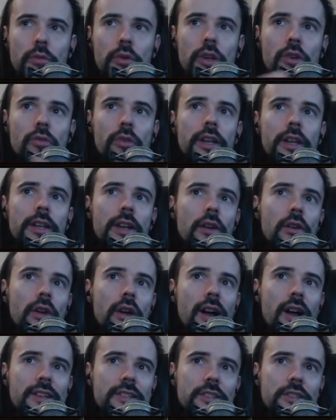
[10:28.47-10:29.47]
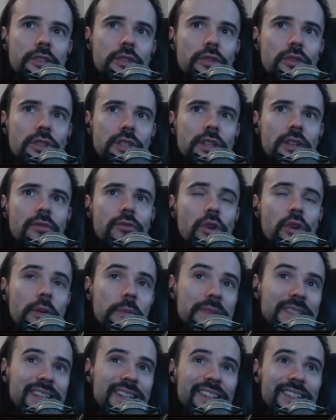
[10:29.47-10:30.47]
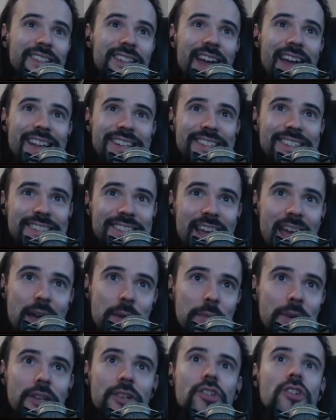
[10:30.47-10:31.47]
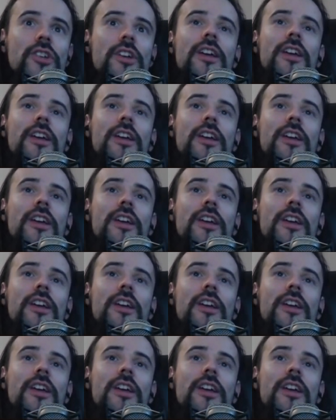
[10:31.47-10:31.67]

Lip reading: Quill Rain now causes you to deal 40% less damage.